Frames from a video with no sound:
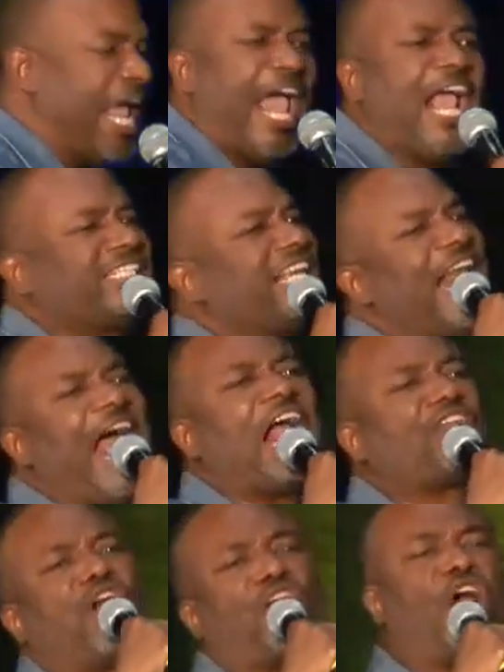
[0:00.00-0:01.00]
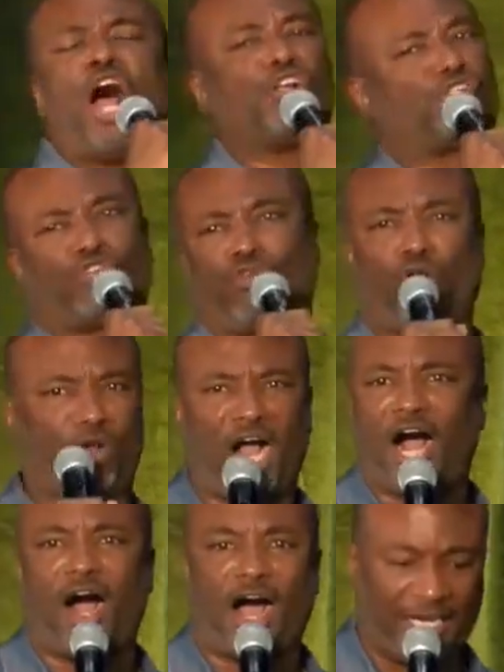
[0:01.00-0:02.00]
He's an agricultural
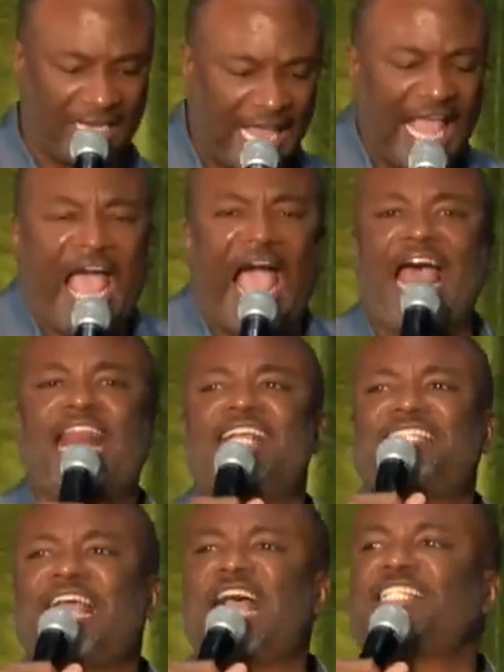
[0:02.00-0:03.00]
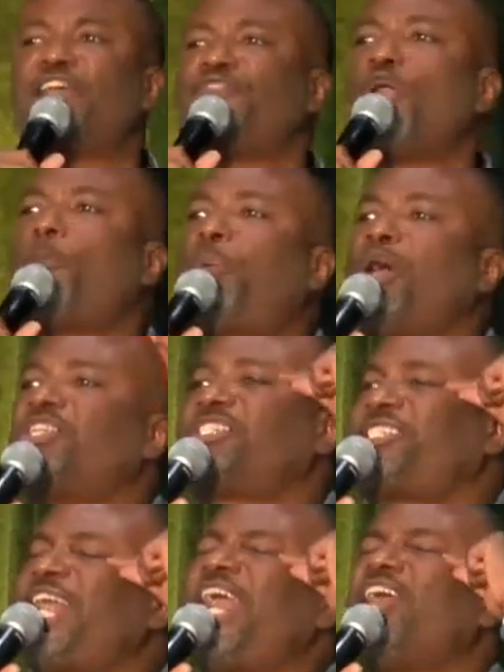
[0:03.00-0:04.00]
God. And he says, if you put
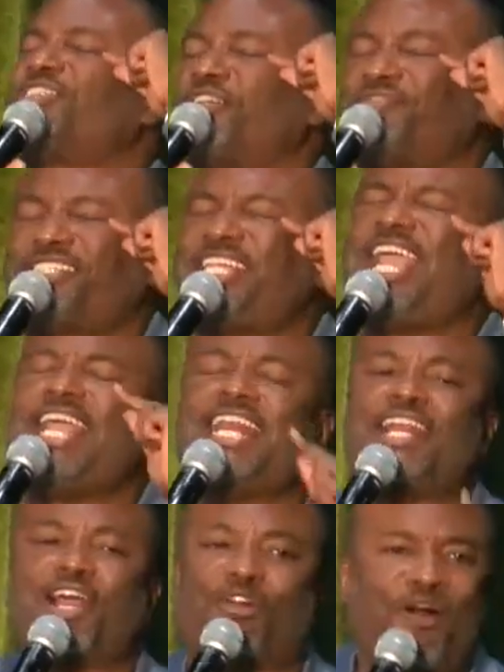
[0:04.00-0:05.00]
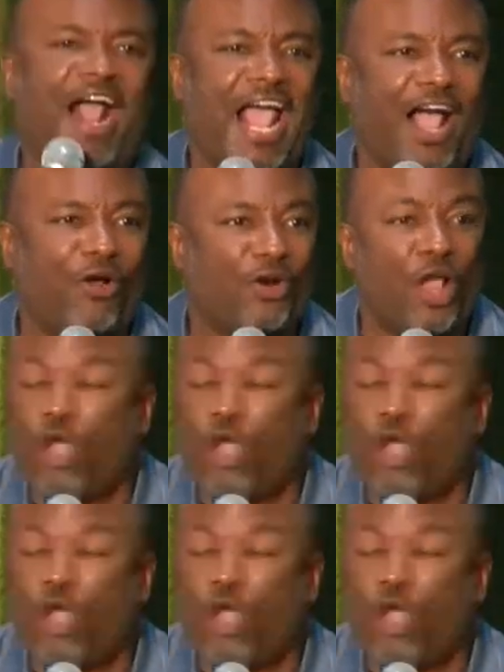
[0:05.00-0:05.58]
tears of seed in the ground,